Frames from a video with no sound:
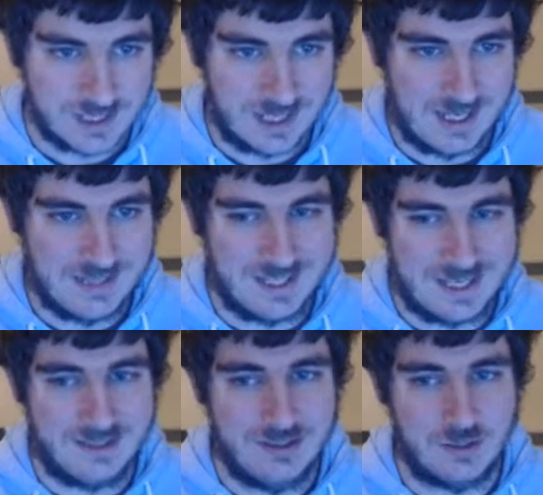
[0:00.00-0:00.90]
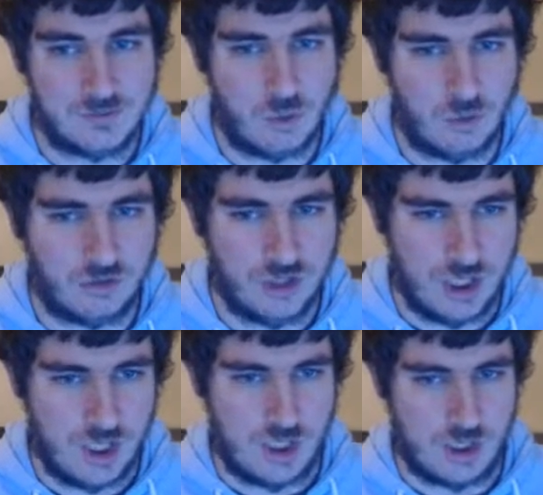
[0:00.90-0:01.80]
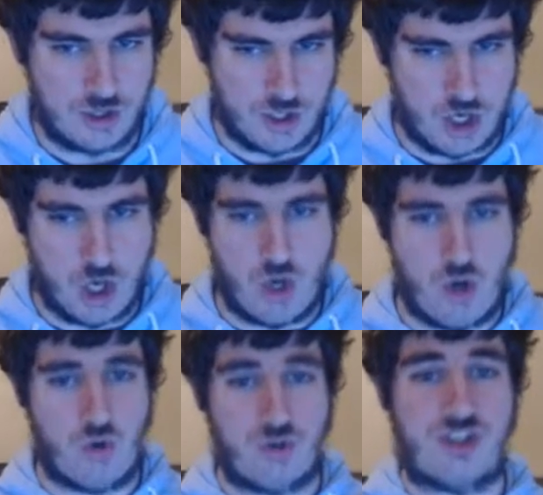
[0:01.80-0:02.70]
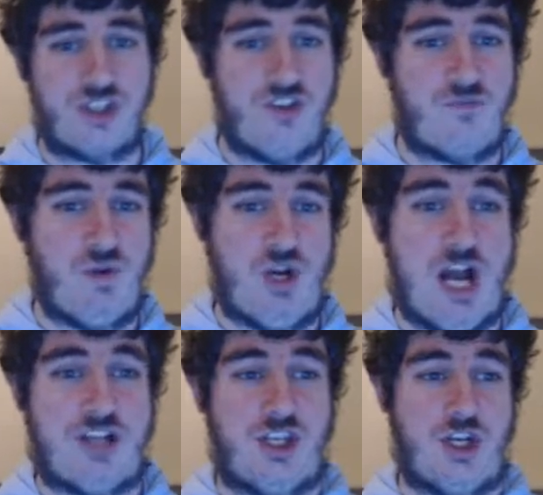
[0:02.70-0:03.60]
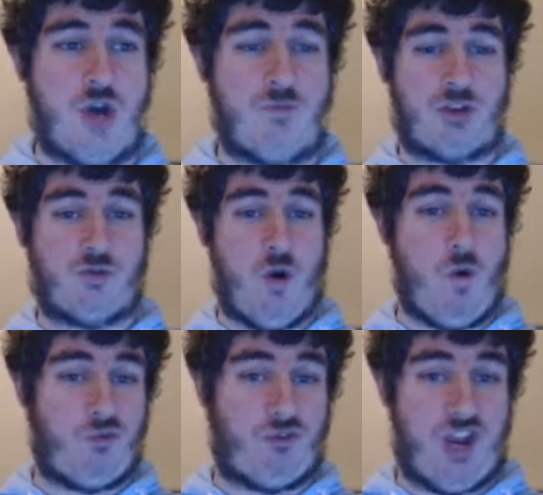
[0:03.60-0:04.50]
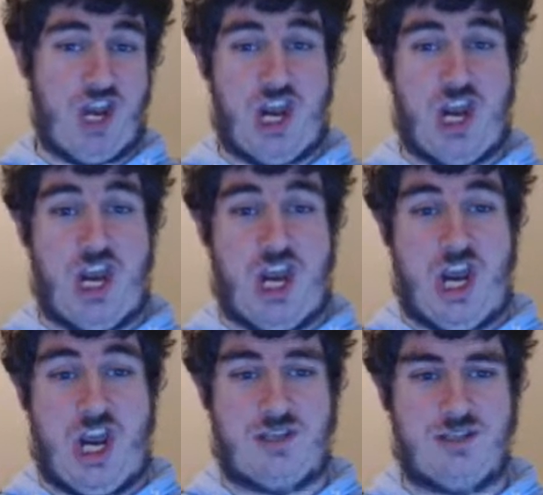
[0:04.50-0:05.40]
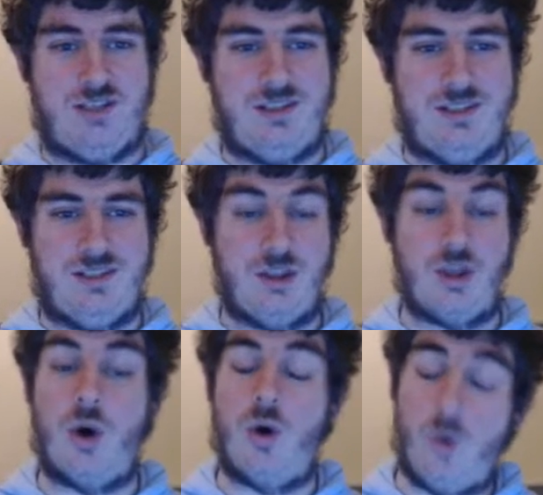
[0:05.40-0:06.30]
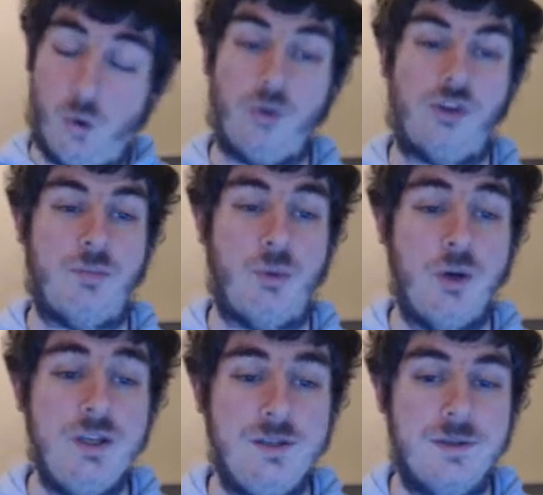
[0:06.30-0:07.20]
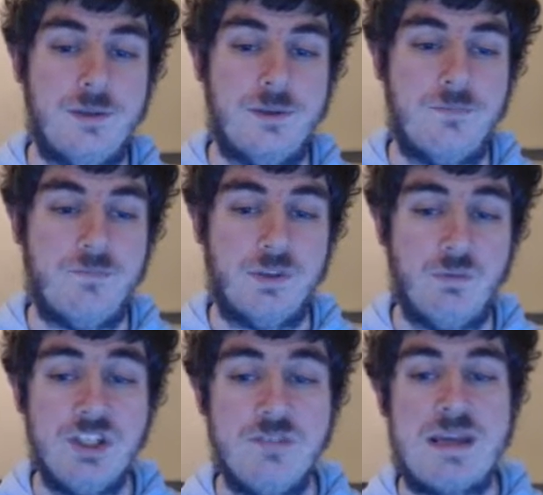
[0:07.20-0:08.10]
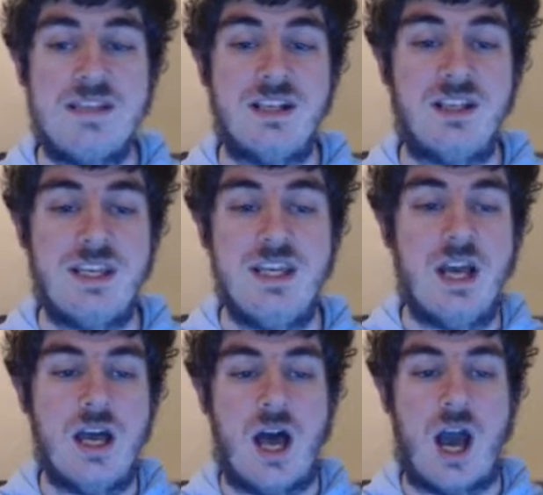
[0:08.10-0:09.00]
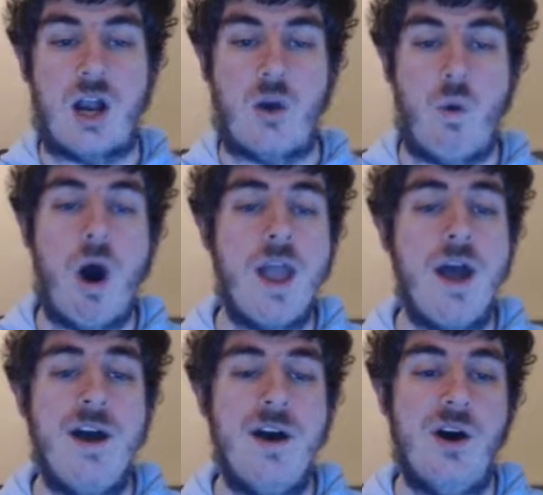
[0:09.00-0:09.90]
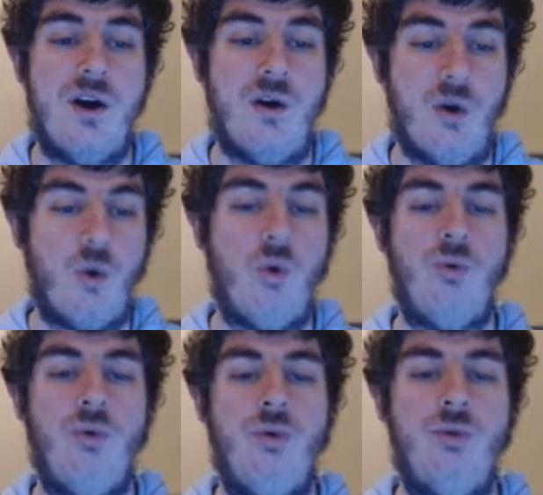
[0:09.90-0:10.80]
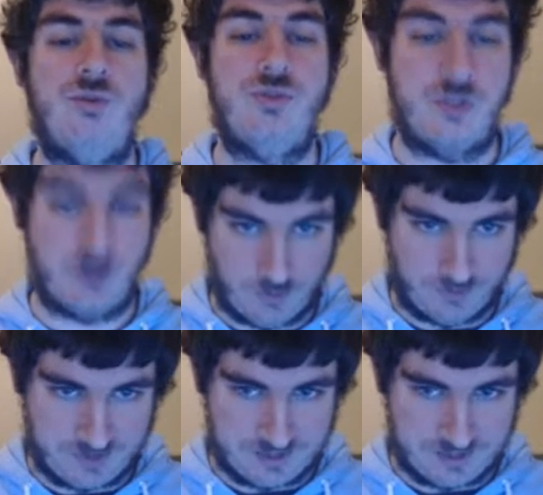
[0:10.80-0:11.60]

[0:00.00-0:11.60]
And then, of course, the elusive Platinum Trophy! The Horned Boy, which is basically acquire all trophies.